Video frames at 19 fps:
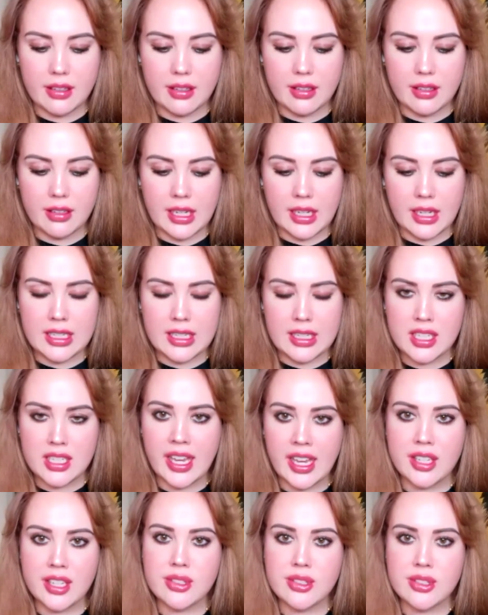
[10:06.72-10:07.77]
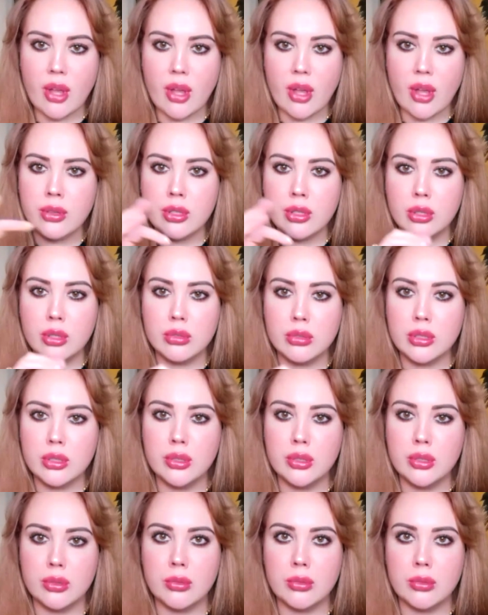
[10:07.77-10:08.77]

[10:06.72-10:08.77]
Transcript: it takes all the glue,